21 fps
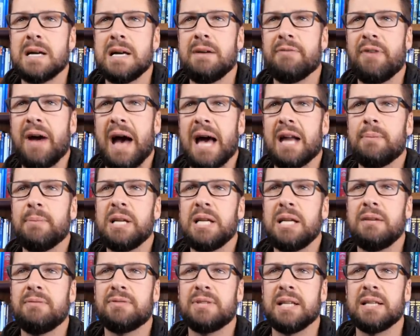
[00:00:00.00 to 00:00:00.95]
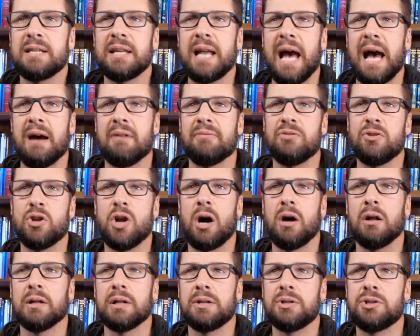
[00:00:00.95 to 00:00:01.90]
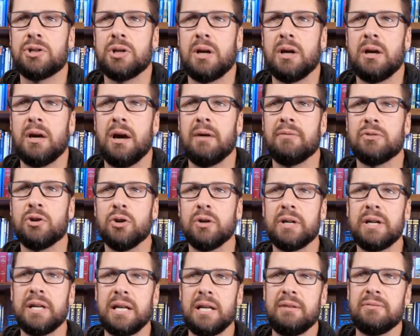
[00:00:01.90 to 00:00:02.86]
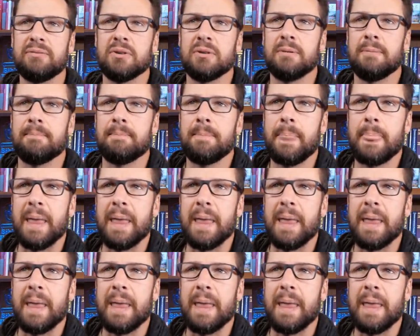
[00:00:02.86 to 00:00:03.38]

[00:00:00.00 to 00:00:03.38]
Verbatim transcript: if Adam and Eve didn't have knowledge of good and evil,